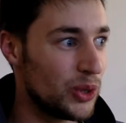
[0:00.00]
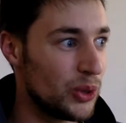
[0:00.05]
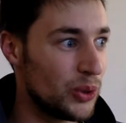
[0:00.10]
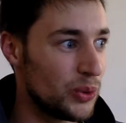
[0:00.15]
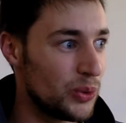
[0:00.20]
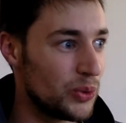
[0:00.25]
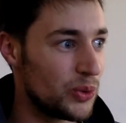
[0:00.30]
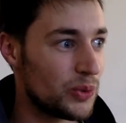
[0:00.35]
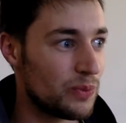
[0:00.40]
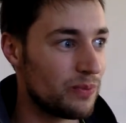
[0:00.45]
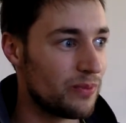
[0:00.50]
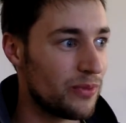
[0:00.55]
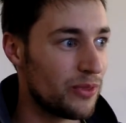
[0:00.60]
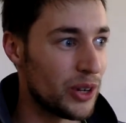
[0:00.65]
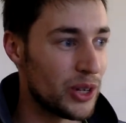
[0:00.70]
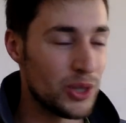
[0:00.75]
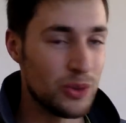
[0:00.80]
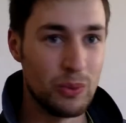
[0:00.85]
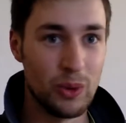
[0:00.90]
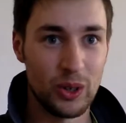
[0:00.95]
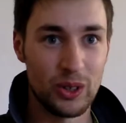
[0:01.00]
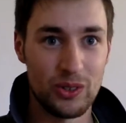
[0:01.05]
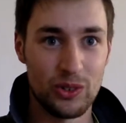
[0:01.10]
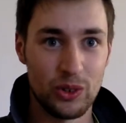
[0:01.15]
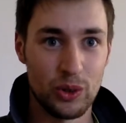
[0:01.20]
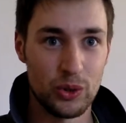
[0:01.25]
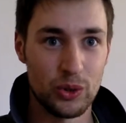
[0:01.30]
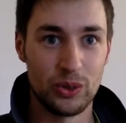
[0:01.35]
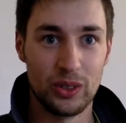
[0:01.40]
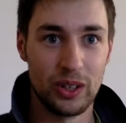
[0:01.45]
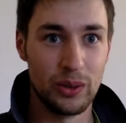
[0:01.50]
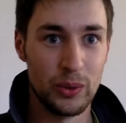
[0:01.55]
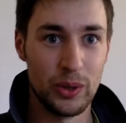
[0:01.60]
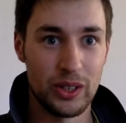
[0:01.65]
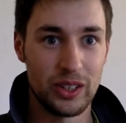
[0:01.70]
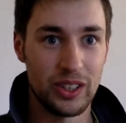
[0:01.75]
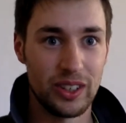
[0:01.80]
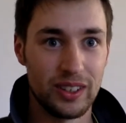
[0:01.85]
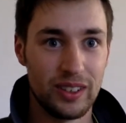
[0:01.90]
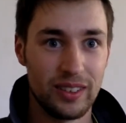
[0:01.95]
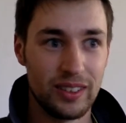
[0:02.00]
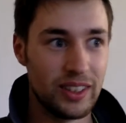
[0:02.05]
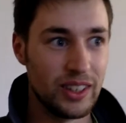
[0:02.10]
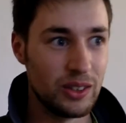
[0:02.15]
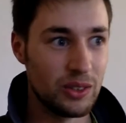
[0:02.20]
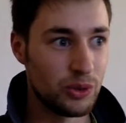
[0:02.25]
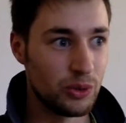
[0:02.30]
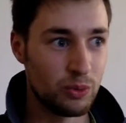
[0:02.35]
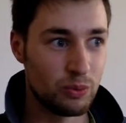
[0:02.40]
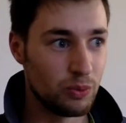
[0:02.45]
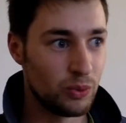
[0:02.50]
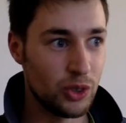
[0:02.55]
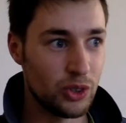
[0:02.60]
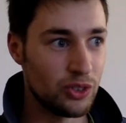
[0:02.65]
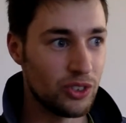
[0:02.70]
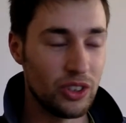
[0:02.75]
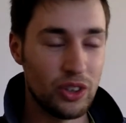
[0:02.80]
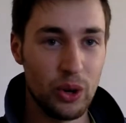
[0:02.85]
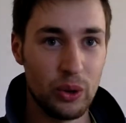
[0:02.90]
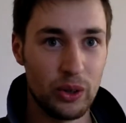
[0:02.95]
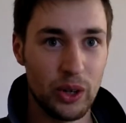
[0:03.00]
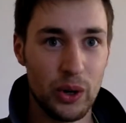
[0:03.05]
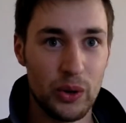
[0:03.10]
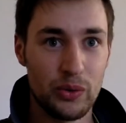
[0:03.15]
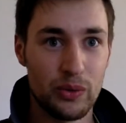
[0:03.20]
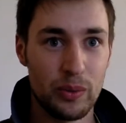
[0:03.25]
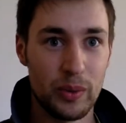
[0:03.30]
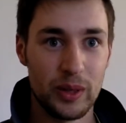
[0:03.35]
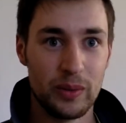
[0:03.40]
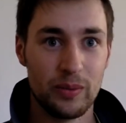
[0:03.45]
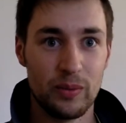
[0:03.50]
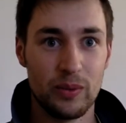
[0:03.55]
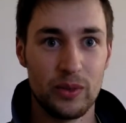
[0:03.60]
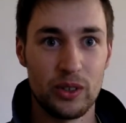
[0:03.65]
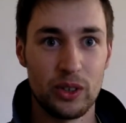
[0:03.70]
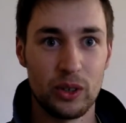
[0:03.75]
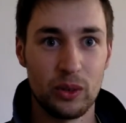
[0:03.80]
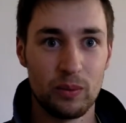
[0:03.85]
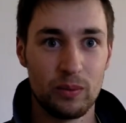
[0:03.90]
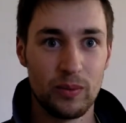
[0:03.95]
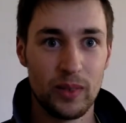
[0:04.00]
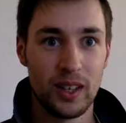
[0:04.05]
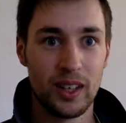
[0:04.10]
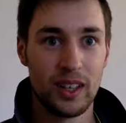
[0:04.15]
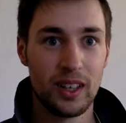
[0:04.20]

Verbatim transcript: use Facebook and social networking, it's just a no-go for me until... Hmm.